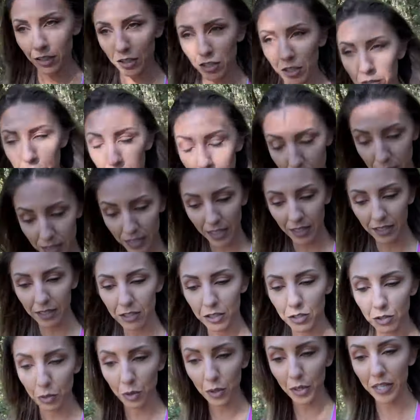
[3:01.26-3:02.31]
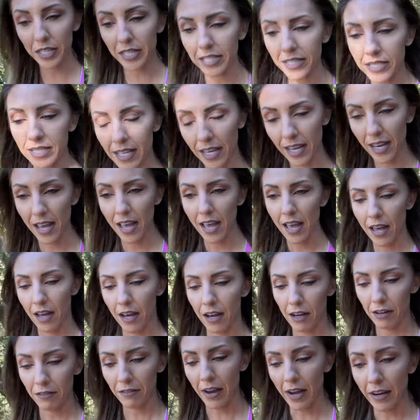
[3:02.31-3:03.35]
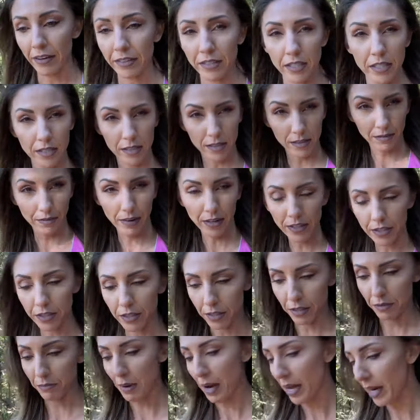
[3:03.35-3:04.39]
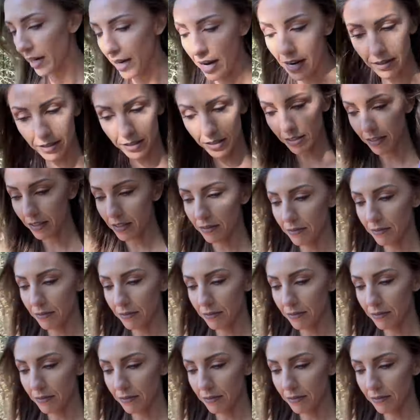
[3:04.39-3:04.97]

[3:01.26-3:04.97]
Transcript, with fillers: cute stories of Iris's adventures, mine and Iris's